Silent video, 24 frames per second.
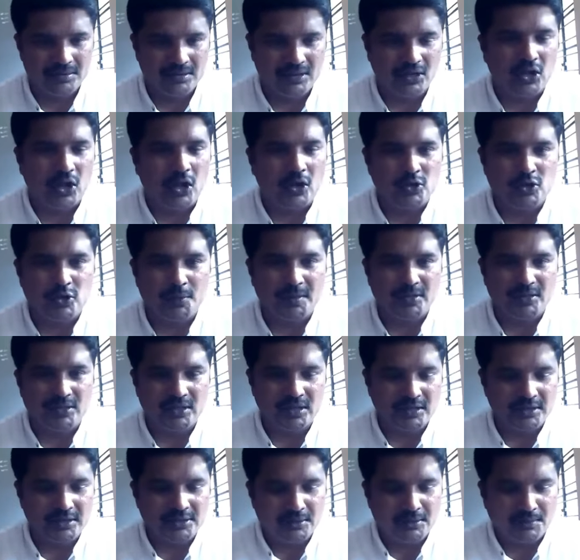The god
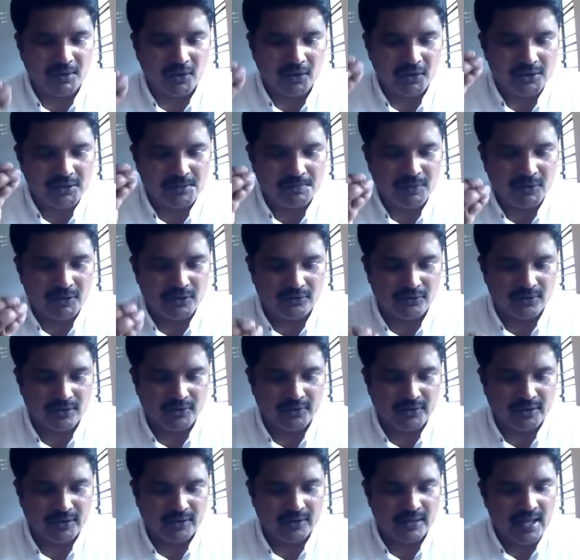Jupiter is the most
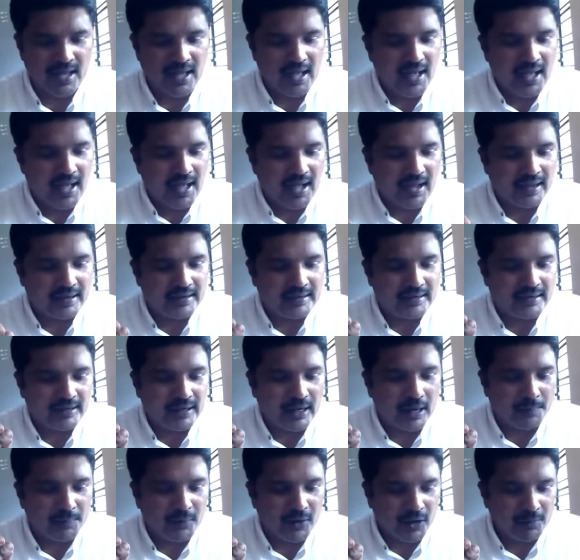beautiful thing, and he
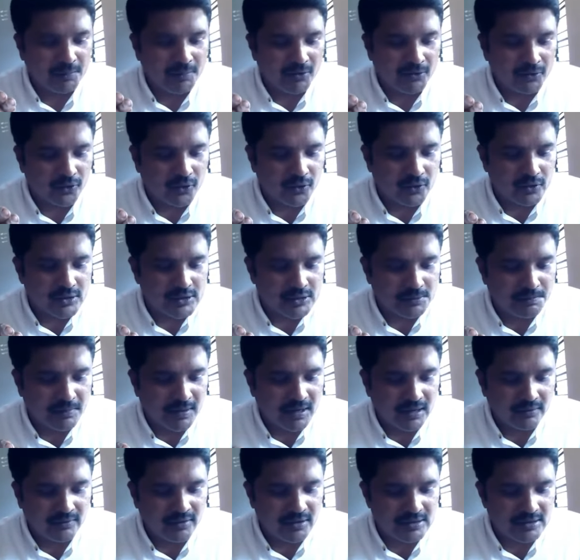appeared before his
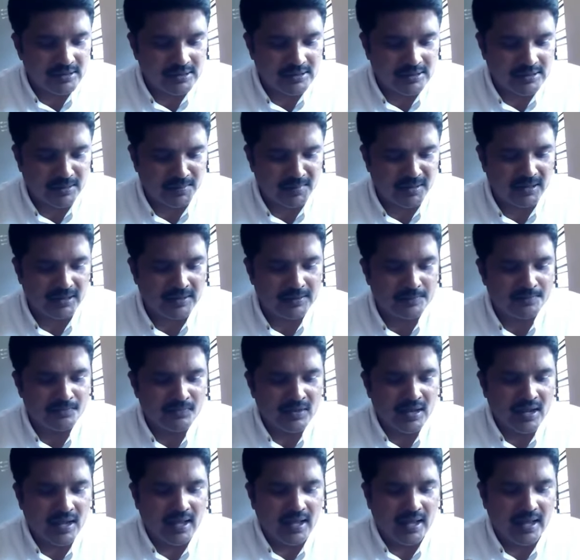beloved Semele
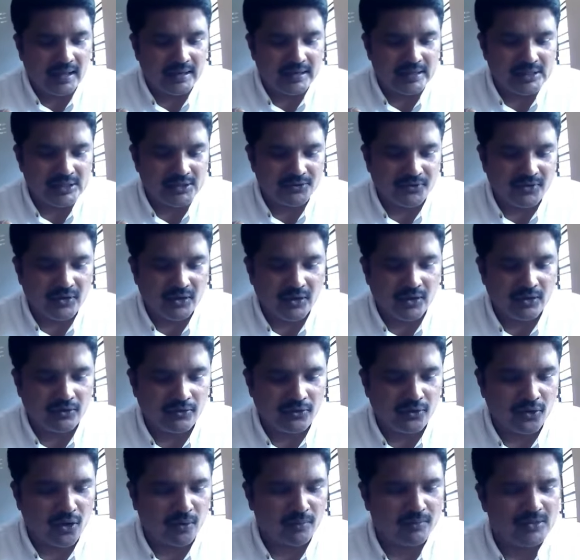and his fear
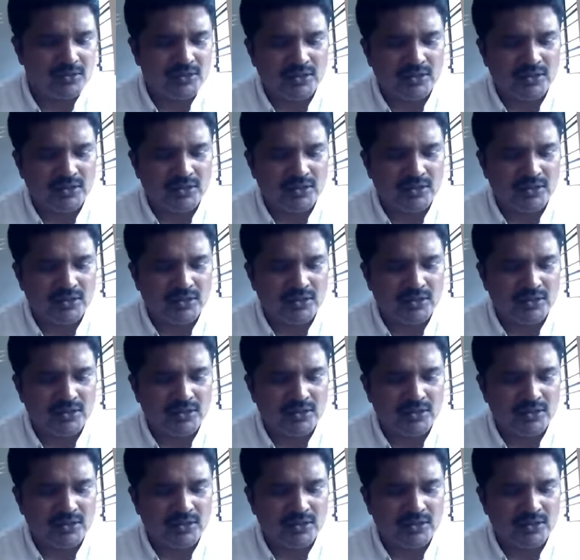form.